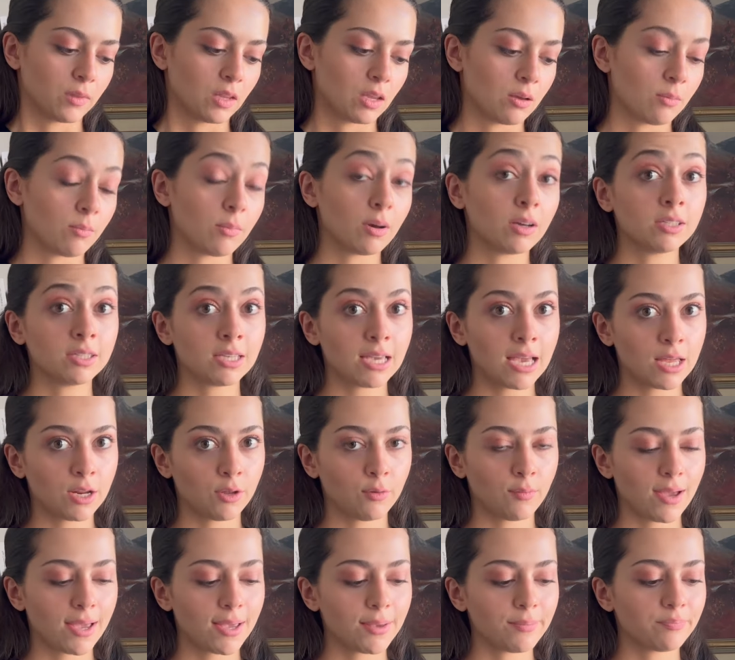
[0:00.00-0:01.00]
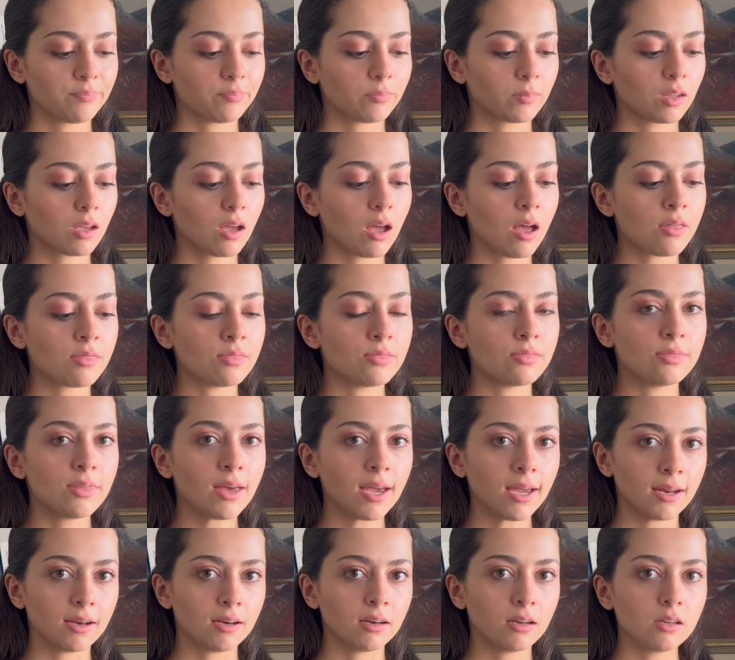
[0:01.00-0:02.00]
But anyway, and
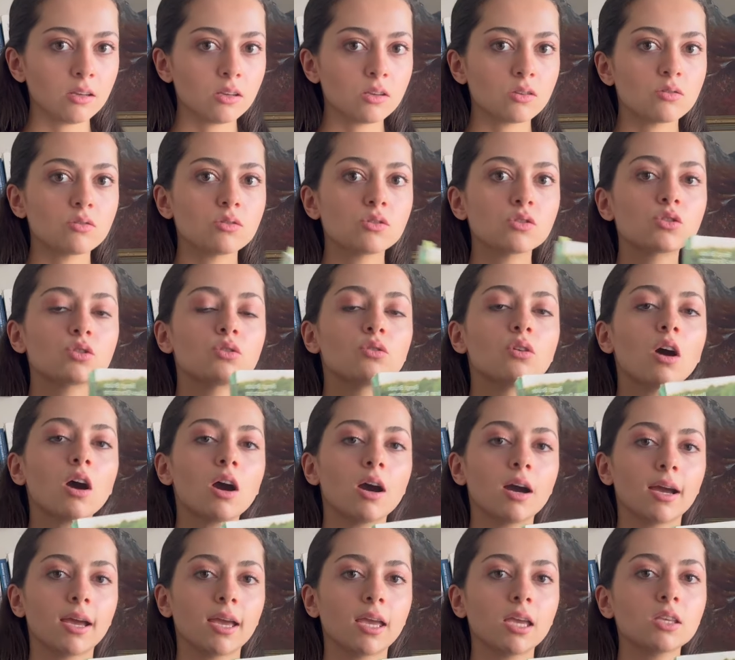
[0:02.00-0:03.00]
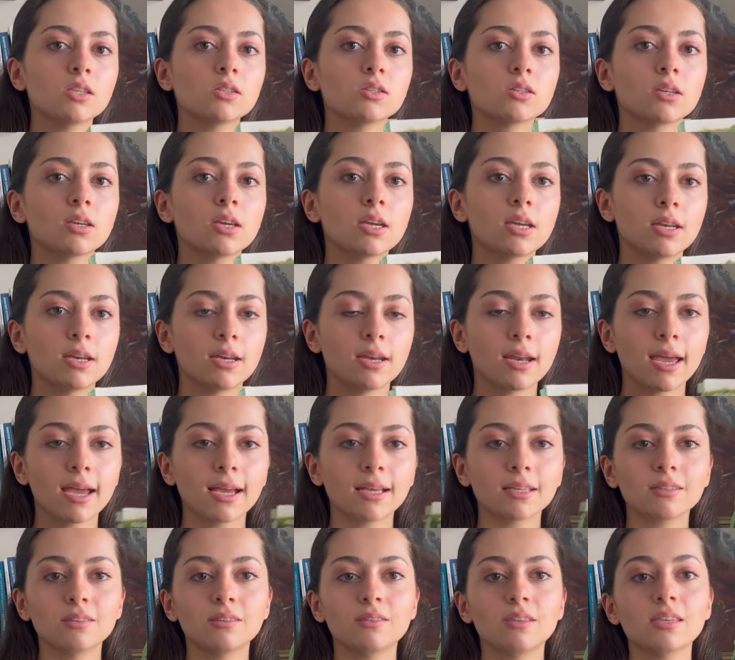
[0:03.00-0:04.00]
then you try to
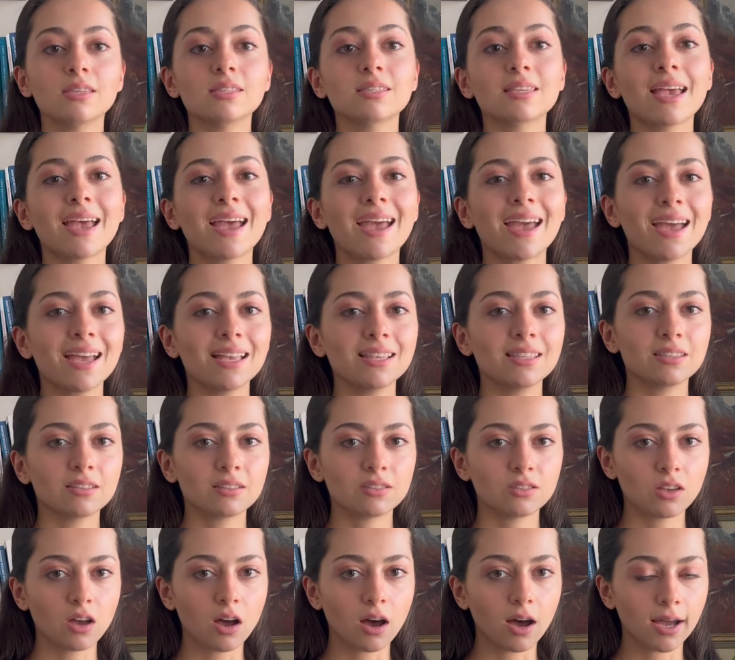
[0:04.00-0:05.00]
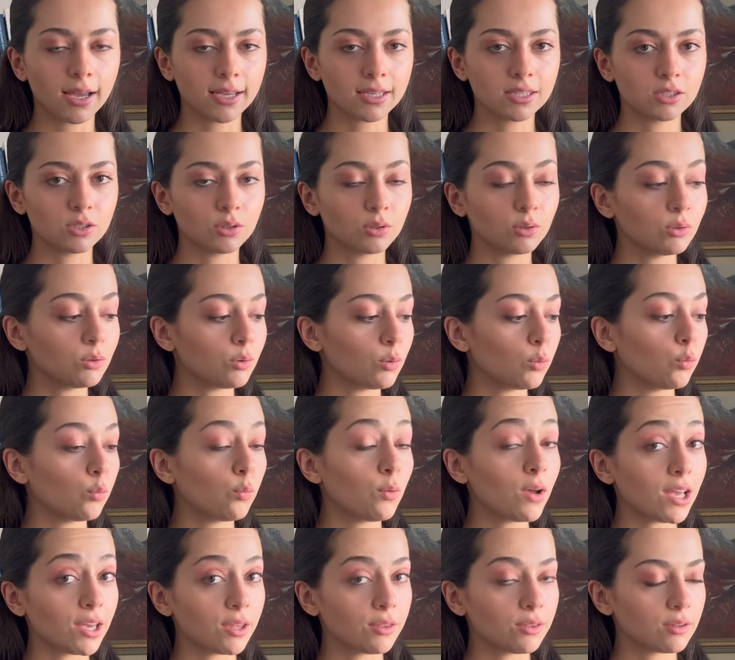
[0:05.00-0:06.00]
connect this head title
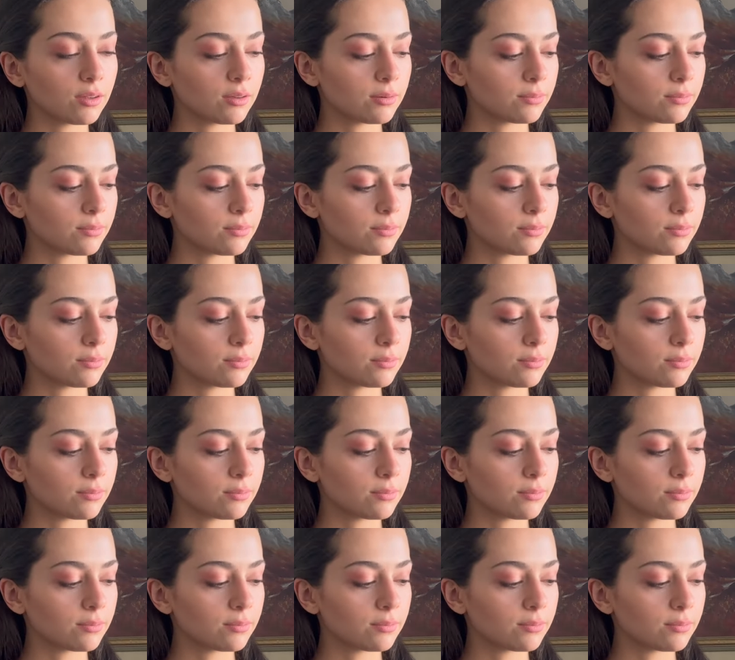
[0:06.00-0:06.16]
with